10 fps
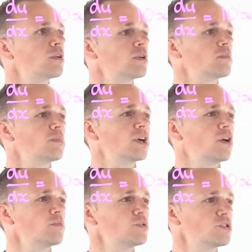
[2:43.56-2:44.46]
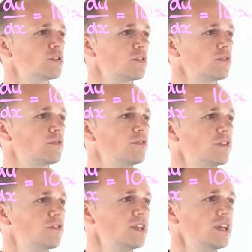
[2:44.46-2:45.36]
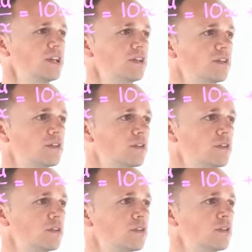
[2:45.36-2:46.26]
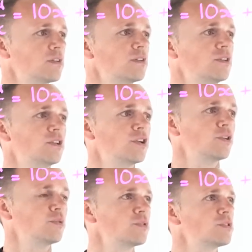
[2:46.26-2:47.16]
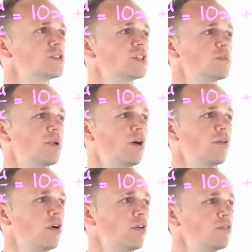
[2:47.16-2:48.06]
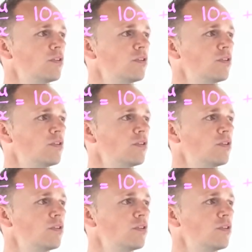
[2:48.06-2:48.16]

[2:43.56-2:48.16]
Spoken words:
becomes 15u to the power of